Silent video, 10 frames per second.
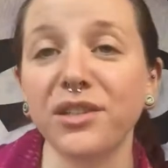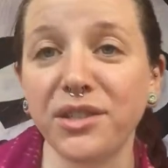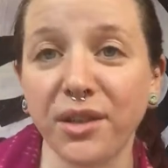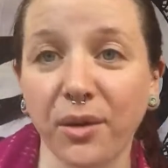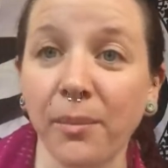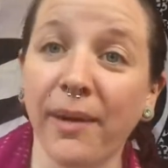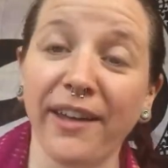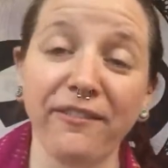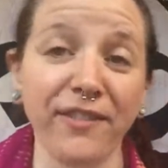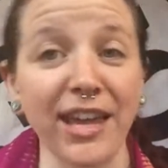So
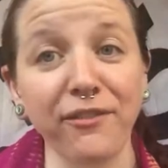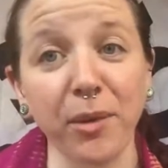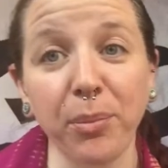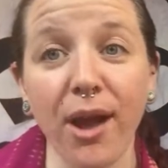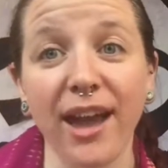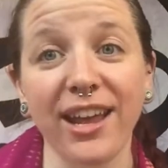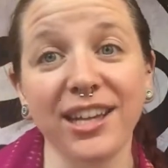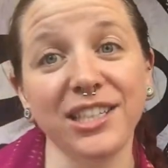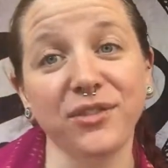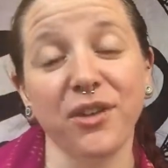my favorite
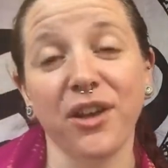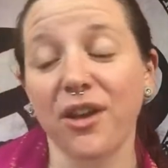products